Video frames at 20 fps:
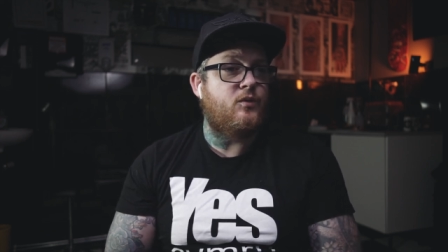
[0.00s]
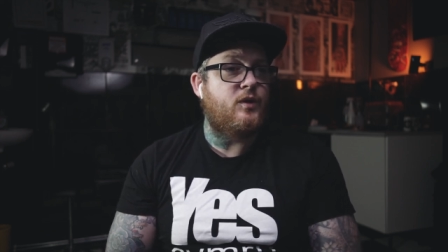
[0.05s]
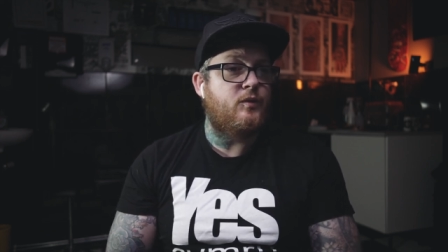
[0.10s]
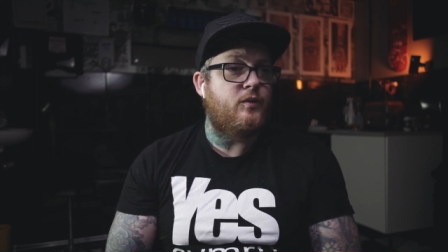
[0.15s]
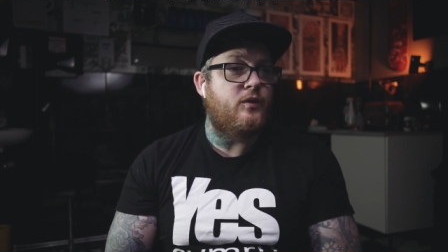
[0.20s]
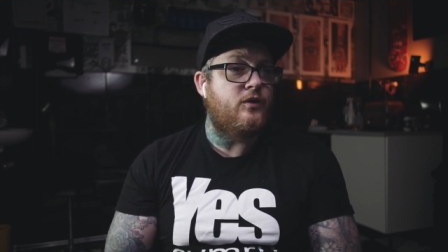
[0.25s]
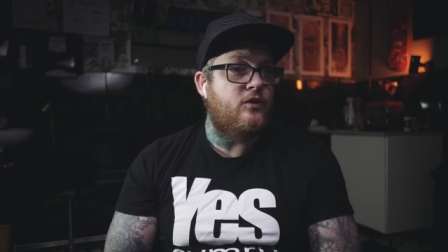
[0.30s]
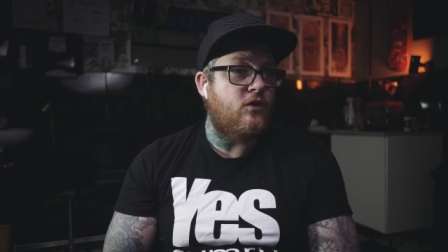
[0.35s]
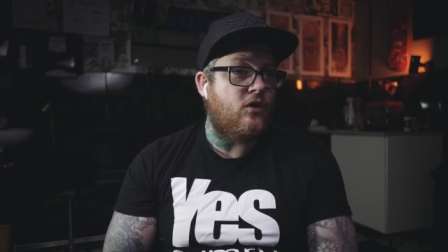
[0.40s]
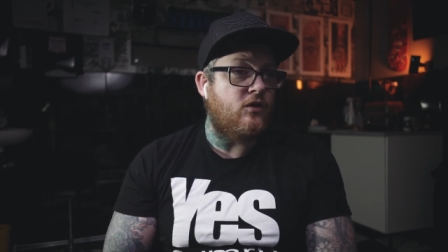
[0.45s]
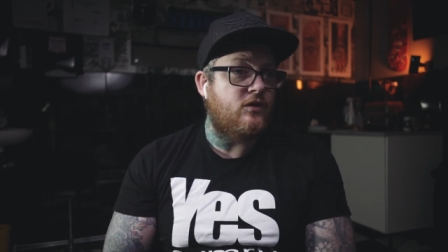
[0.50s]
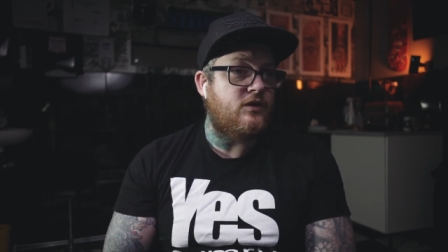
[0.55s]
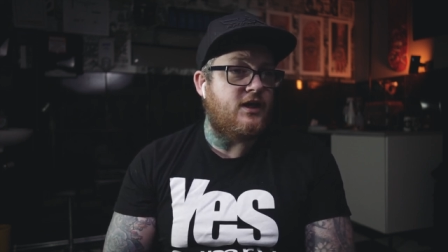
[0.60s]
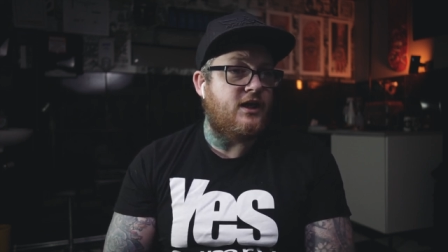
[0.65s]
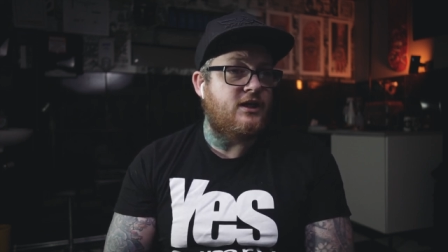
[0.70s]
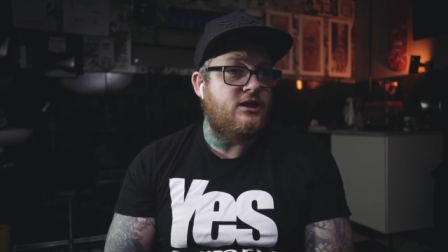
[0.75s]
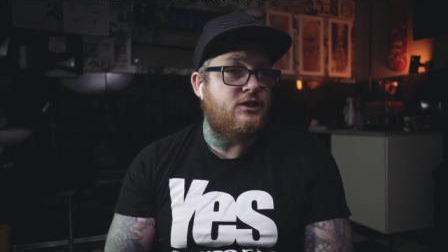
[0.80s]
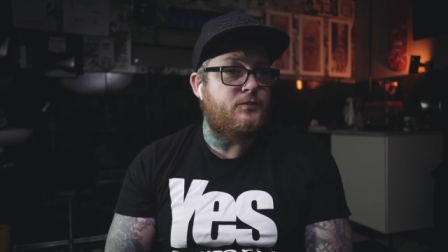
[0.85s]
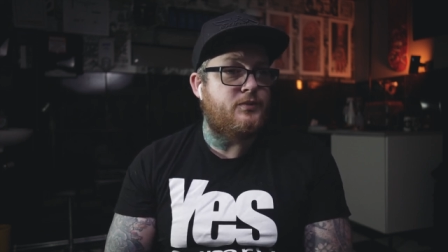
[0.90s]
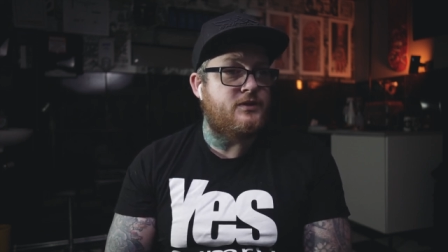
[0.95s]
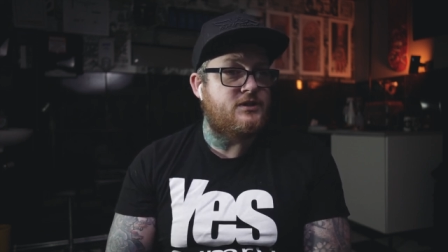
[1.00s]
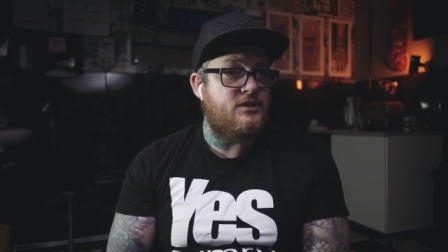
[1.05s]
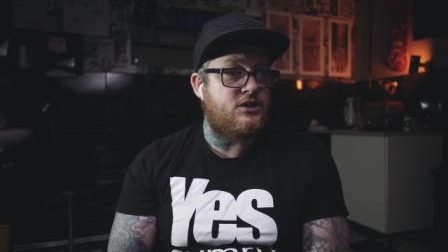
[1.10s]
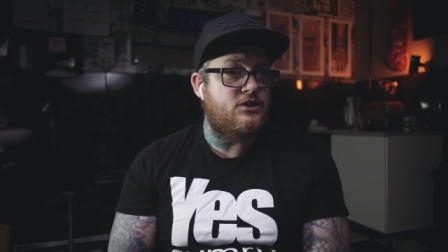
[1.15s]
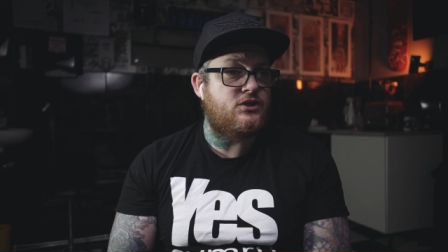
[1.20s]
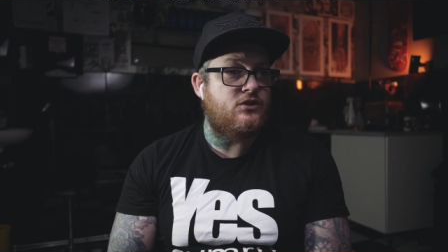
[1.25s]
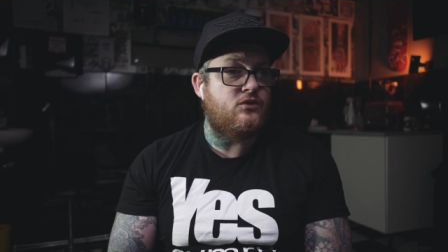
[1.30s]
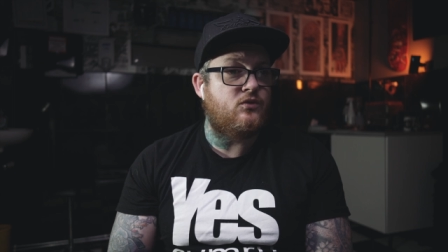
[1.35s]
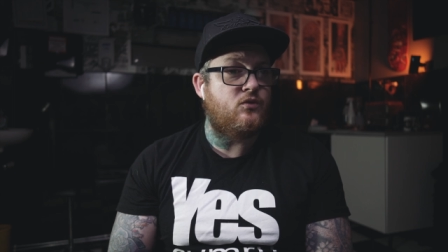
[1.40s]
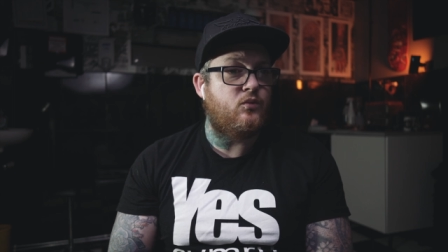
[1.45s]
we were not in the
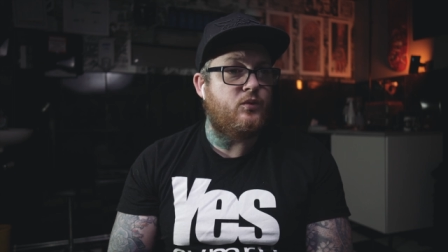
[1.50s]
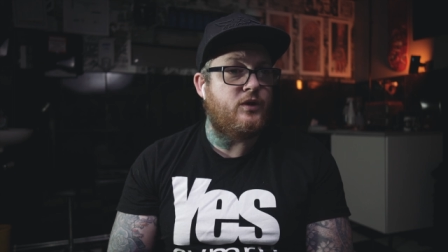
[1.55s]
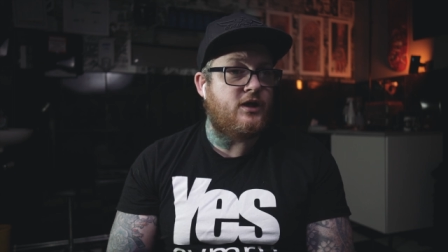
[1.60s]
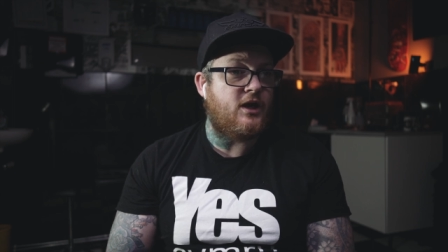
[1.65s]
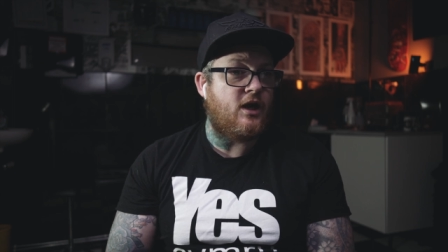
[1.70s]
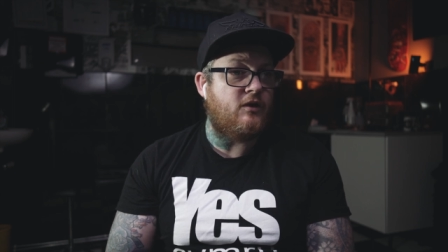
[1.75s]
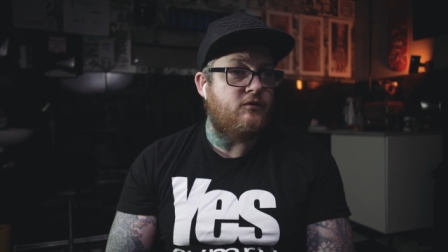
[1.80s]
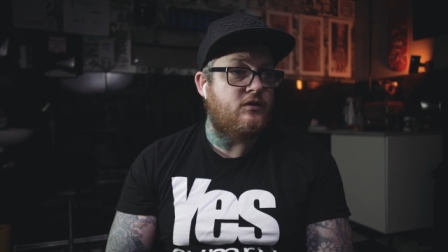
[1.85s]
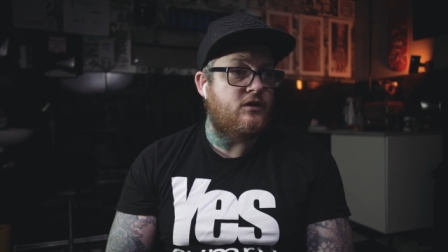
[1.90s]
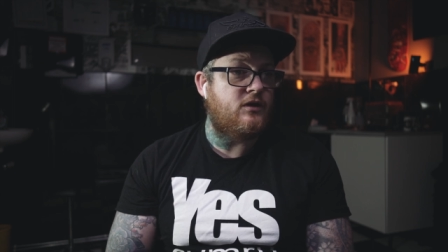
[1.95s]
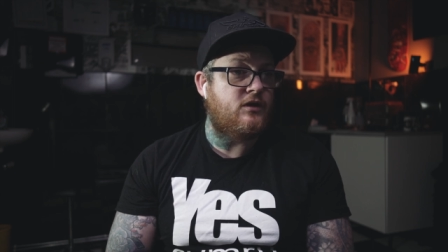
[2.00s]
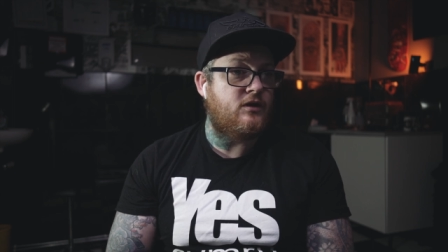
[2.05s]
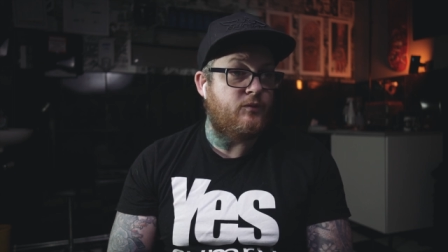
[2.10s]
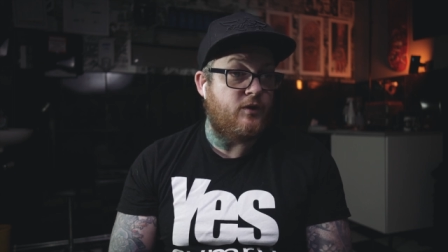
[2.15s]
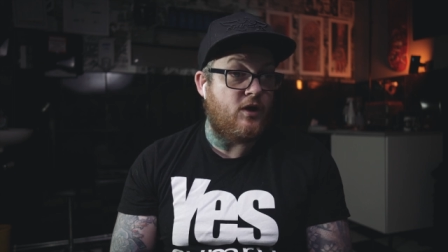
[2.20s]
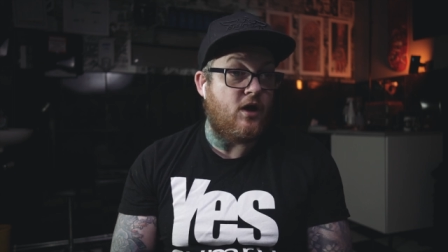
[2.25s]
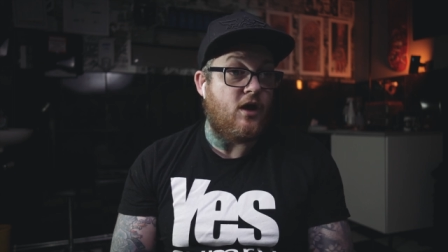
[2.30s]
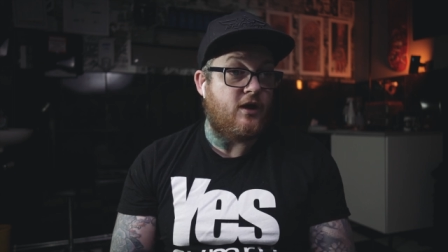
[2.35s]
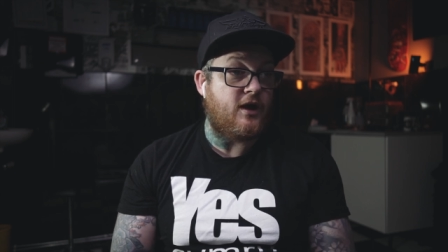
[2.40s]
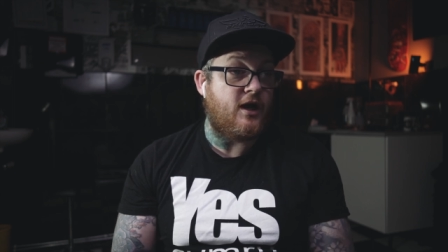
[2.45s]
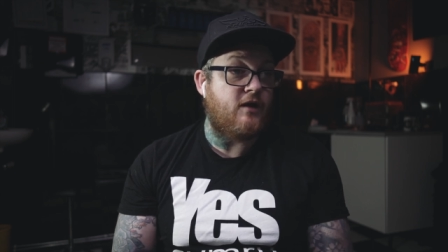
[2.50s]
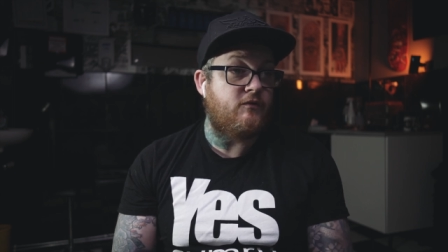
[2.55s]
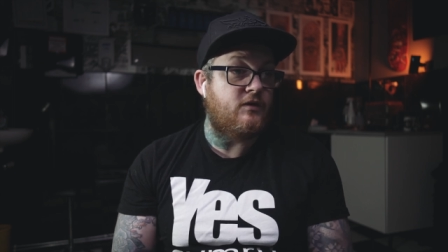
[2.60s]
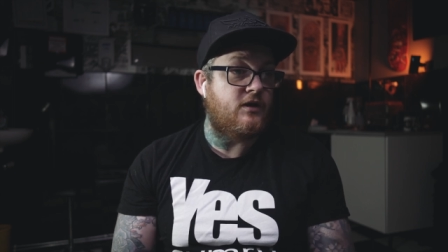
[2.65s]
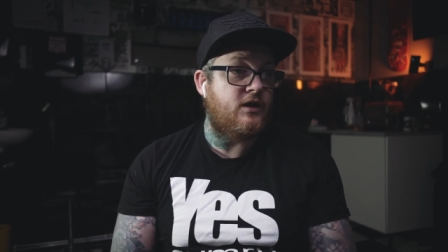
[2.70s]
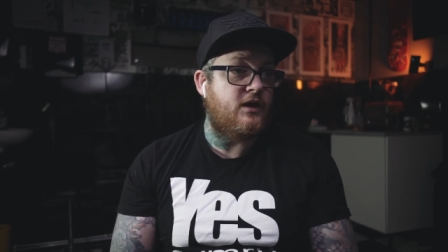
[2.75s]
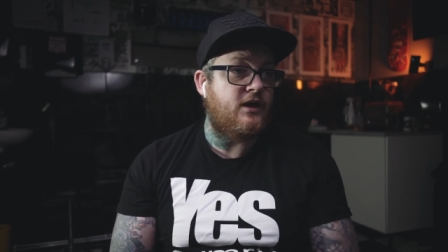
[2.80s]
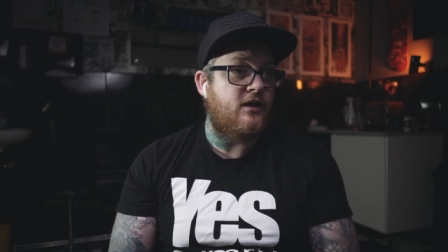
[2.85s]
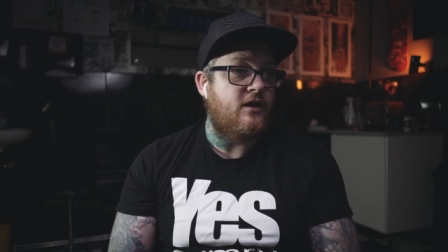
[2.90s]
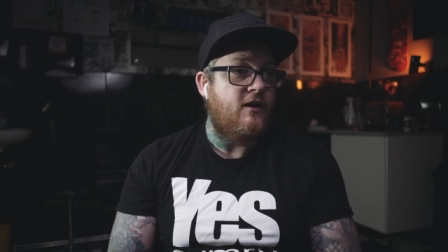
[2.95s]
position we are
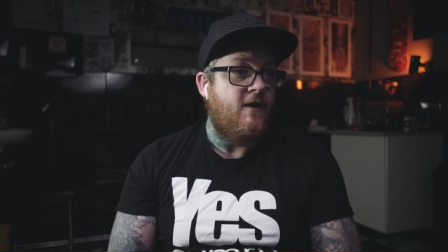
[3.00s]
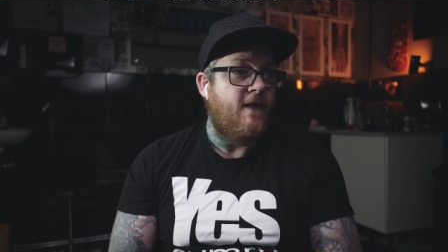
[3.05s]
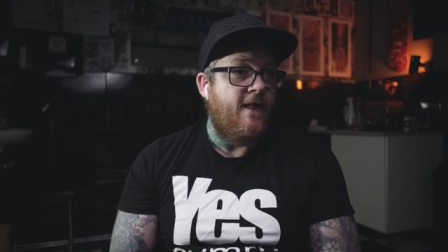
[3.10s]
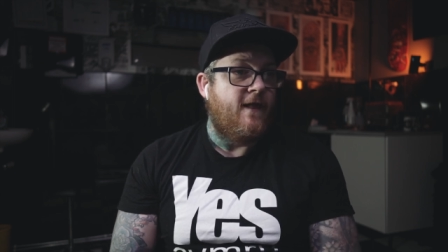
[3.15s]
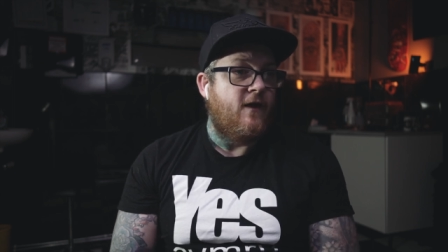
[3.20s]
currently.